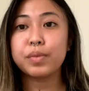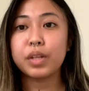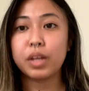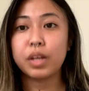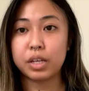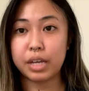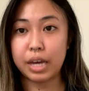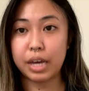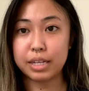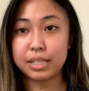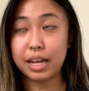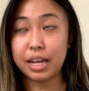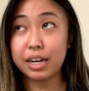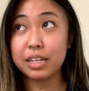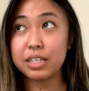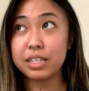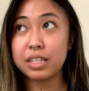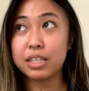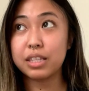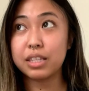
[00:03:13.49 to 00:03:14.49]
Yes, that
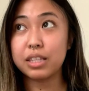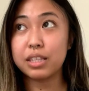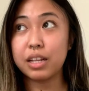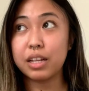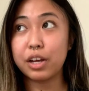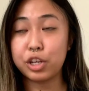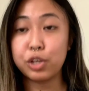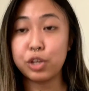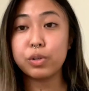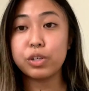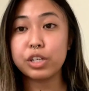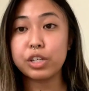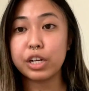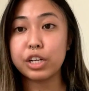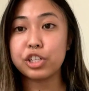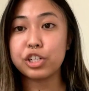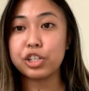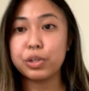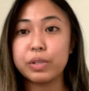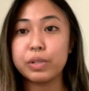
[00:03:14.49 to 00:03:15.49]
is a huge
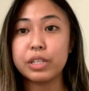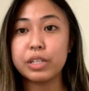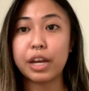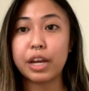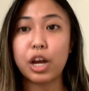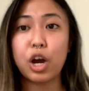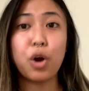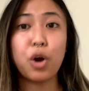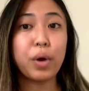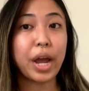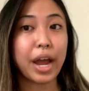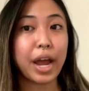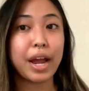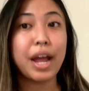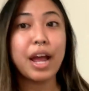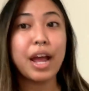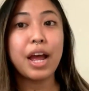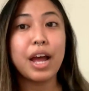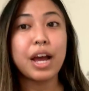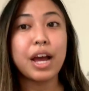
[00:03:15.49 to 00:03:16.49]
issue. It's like,
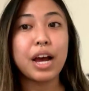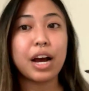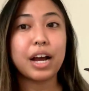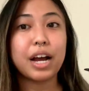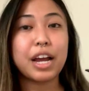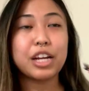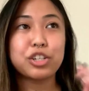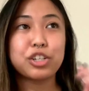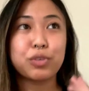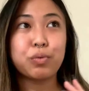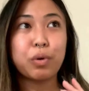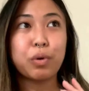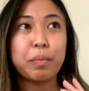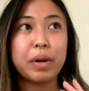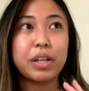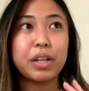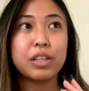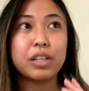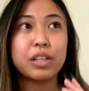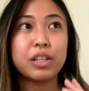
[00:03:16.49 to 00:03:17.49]
okay, Asian
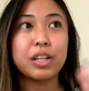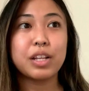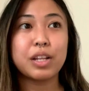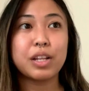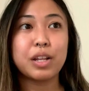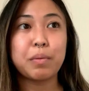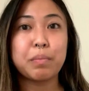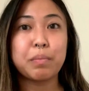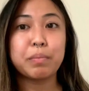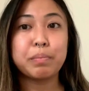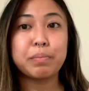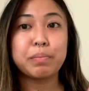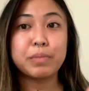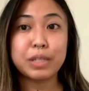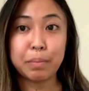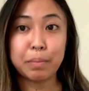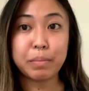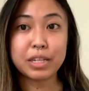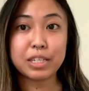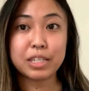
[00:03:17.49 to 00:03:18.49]
woman,
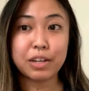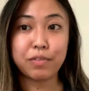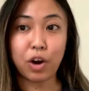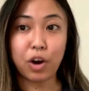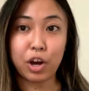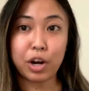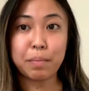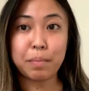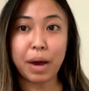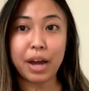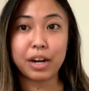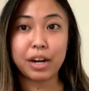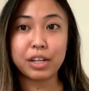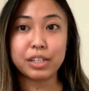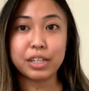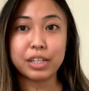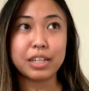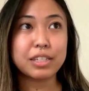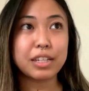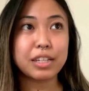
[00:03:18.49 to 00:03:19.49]
submissive
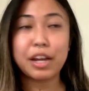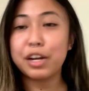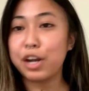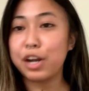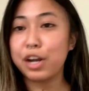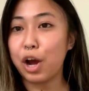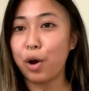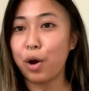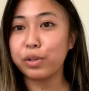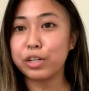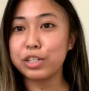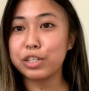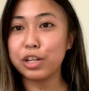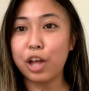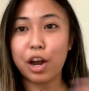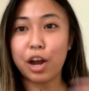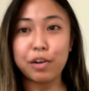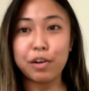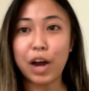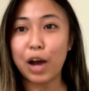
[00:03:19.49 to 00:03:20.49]
automatically. It's like, no, there's a
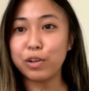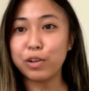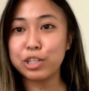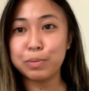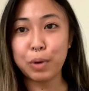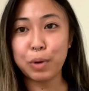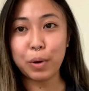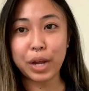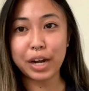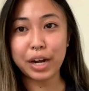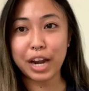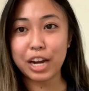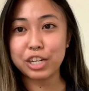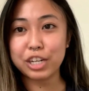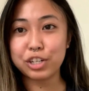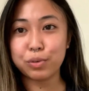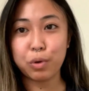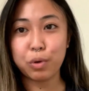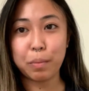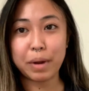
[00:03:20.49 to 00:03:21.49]
lot of outspoken
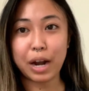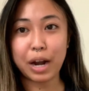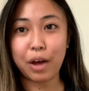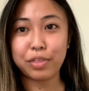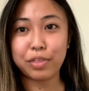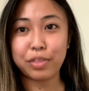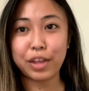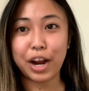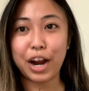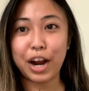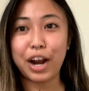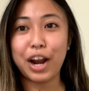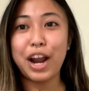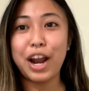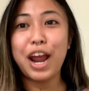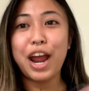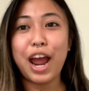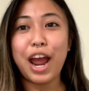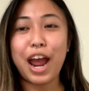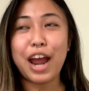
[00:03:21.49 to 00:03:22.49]
Asian women out there,
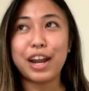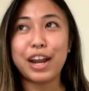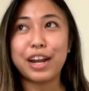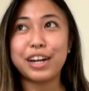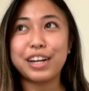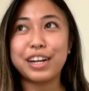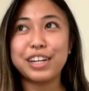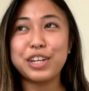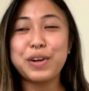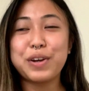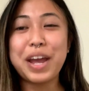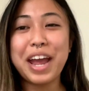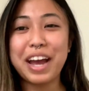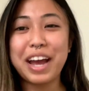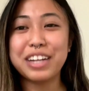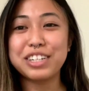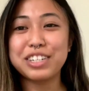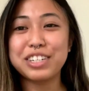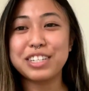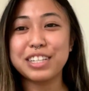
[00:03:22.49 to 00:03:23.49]
and you
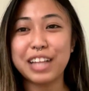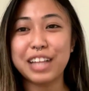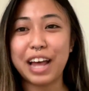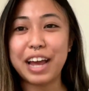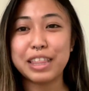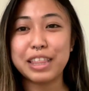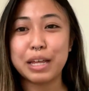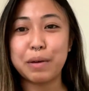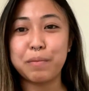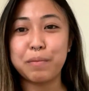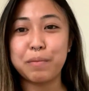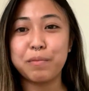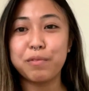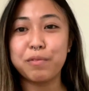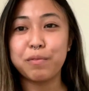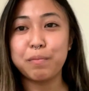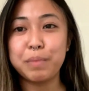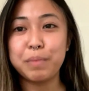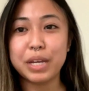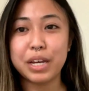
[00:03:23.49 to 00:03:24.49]
can't just like them
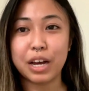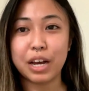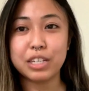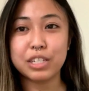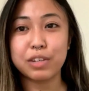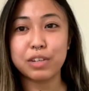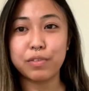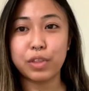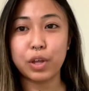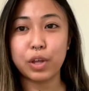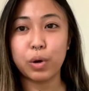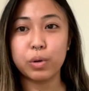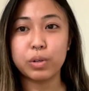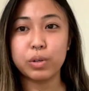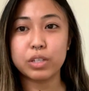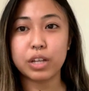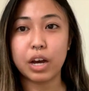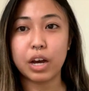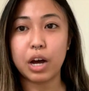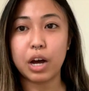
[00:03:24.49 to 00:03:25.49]
because of those